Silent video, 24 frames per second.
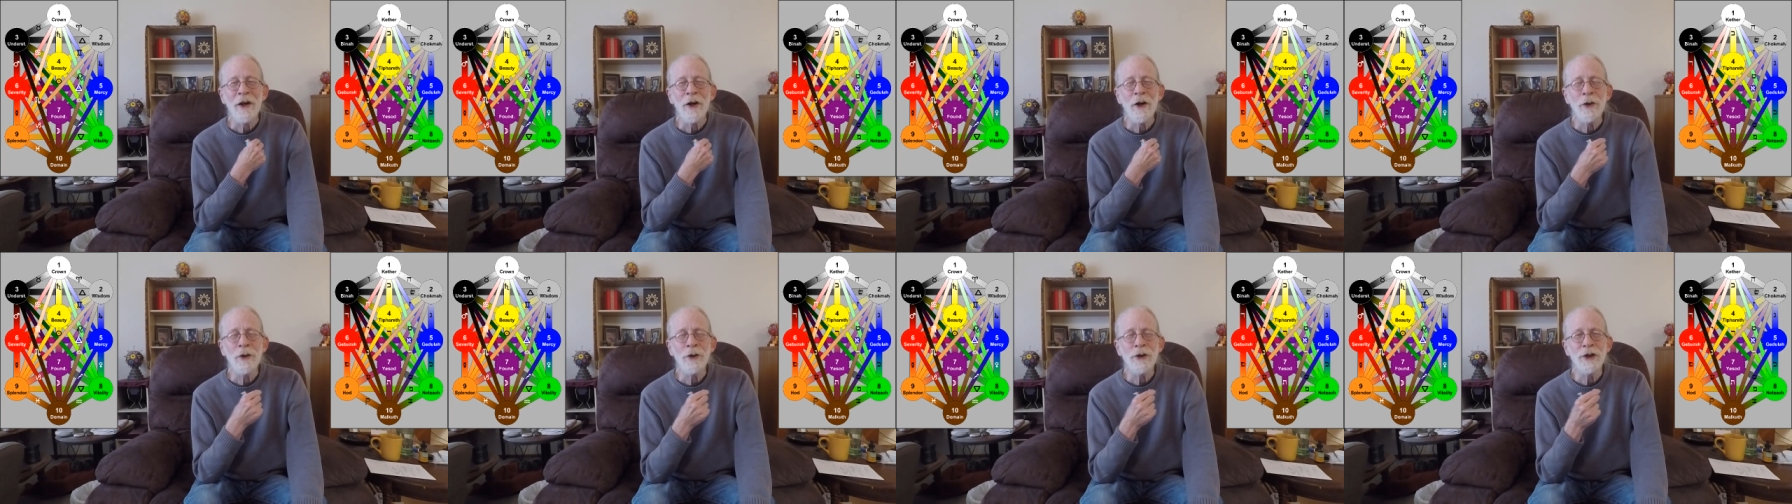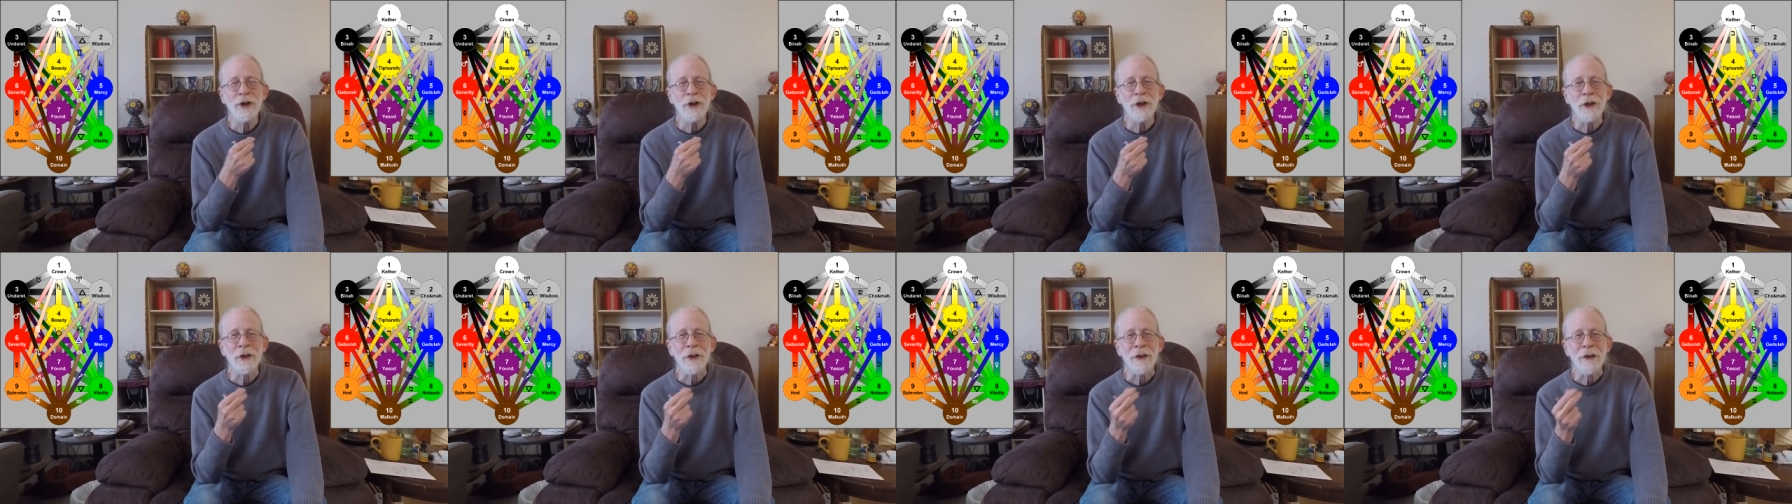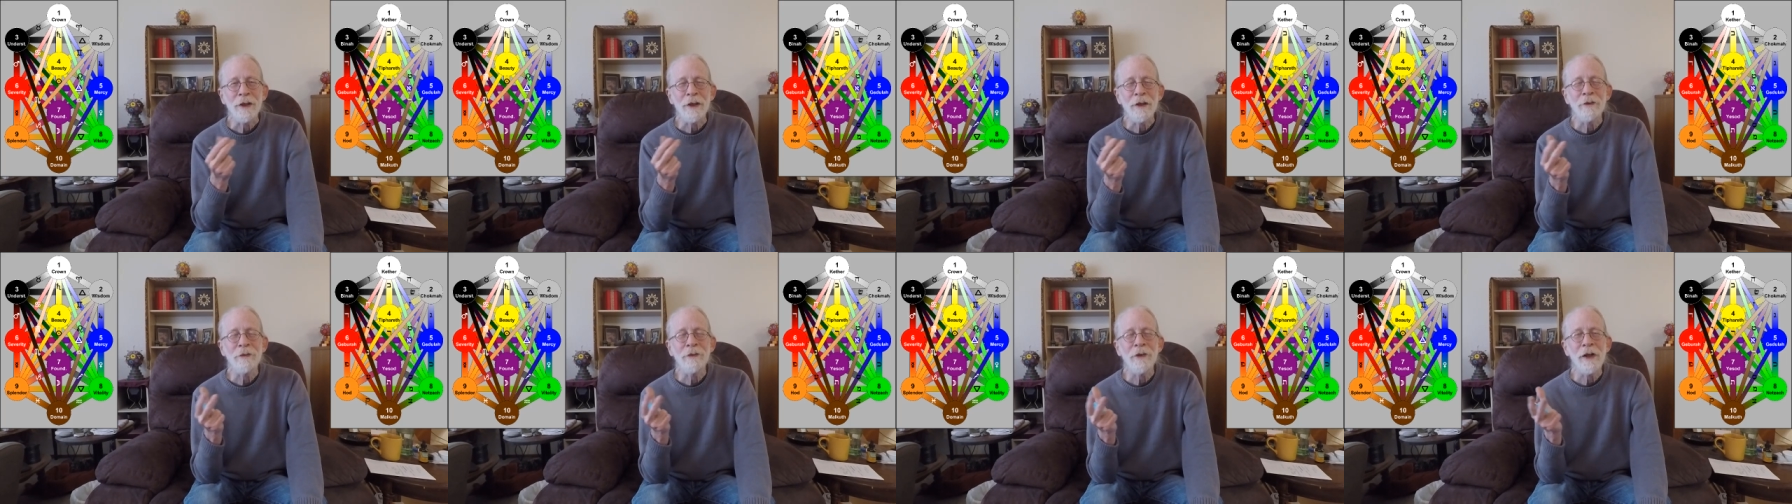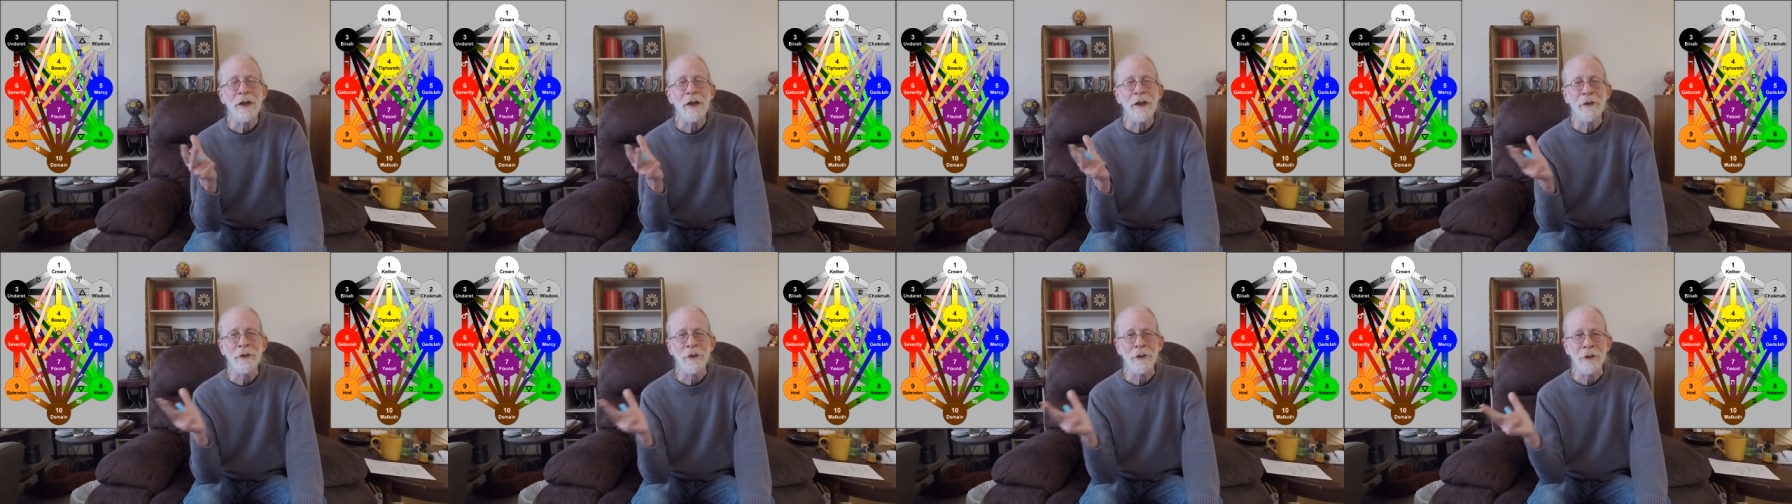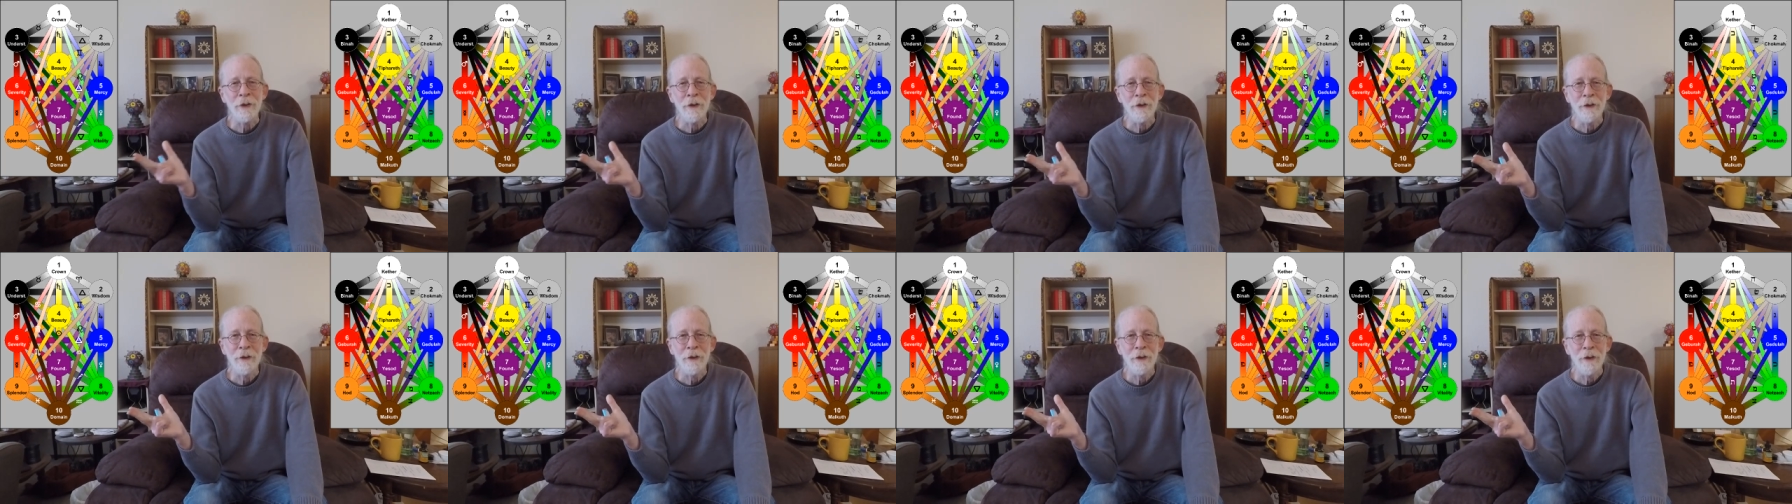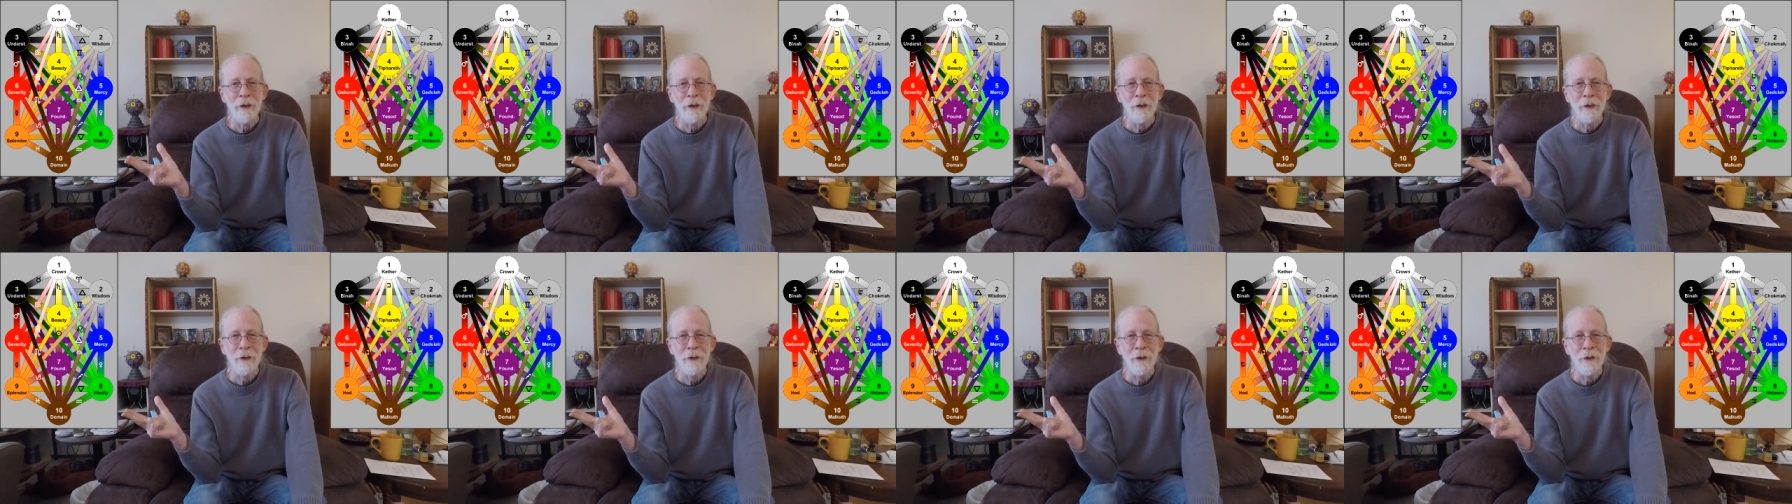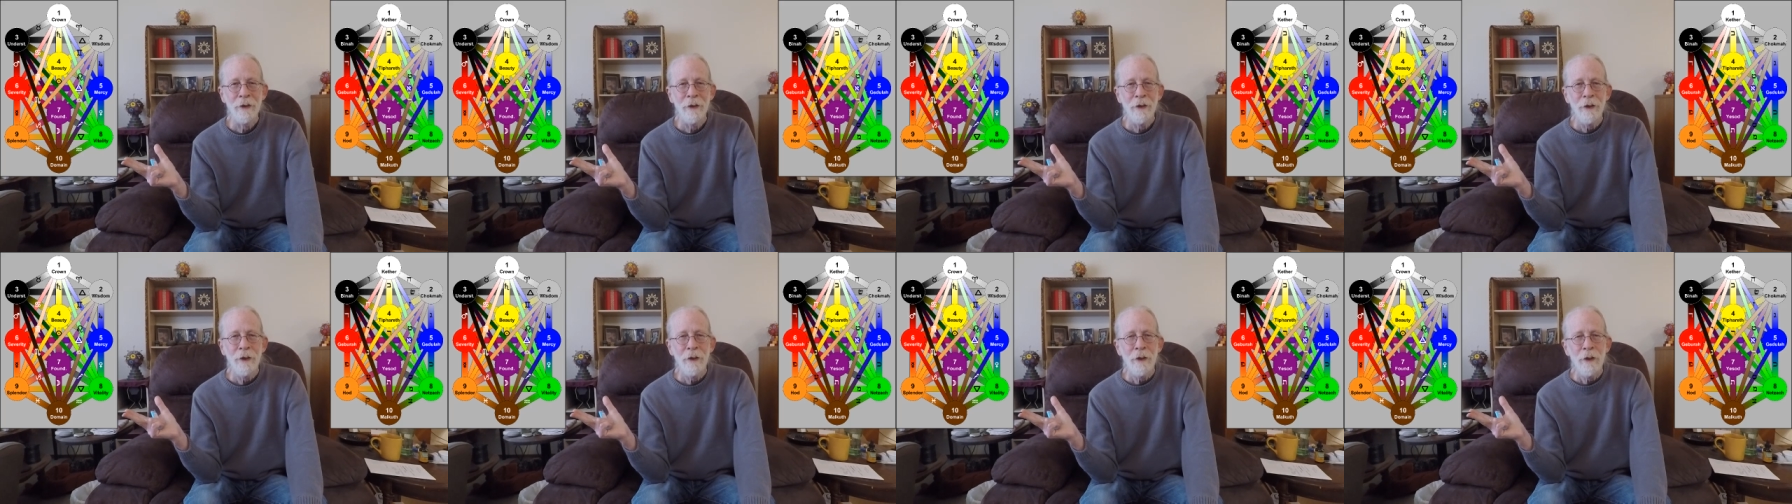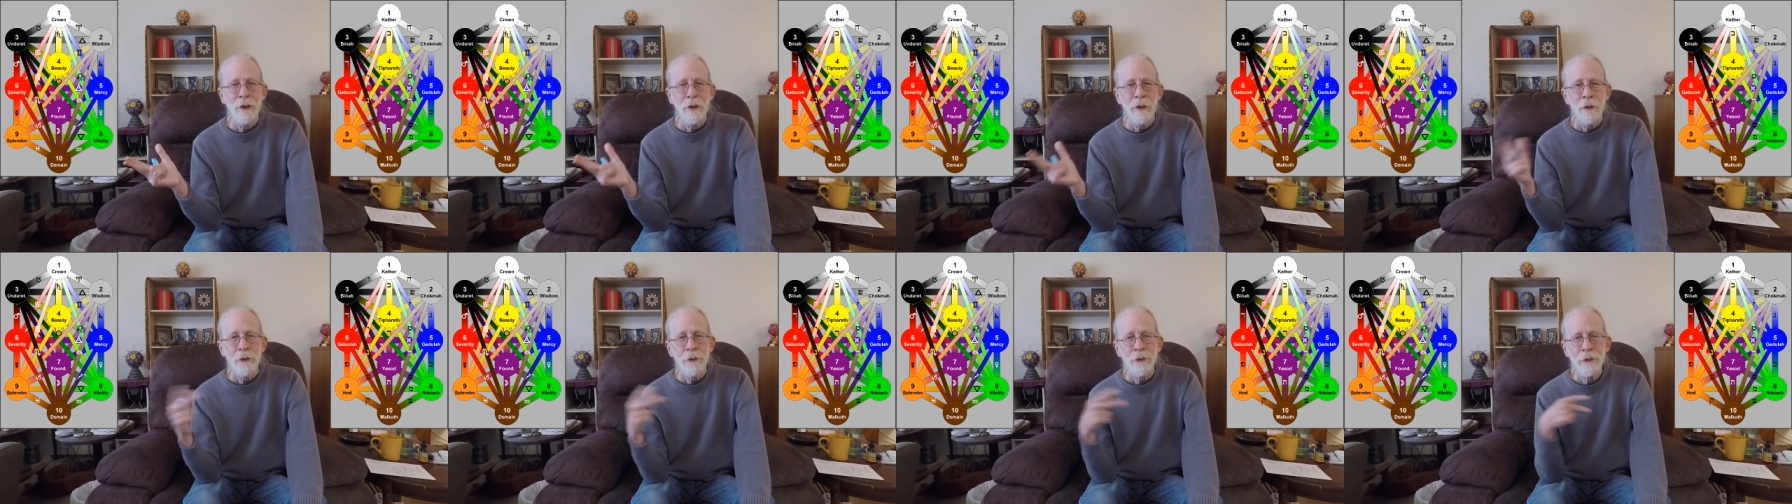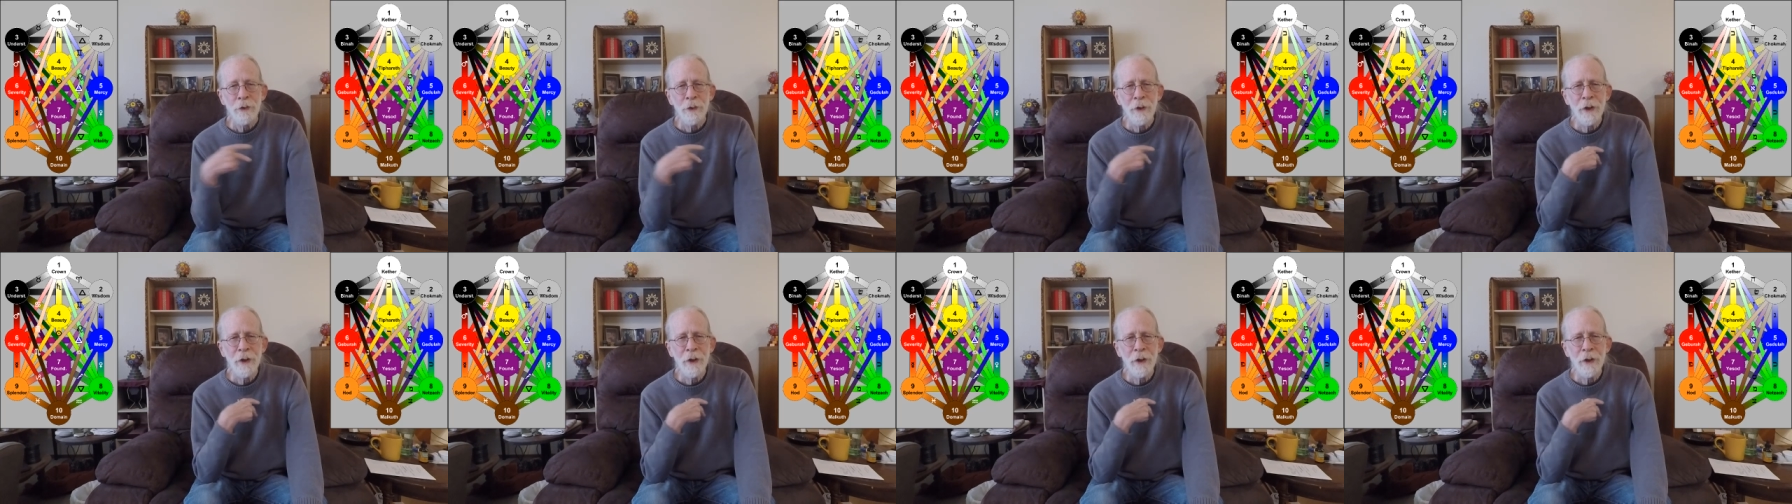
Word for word: ocean of other. So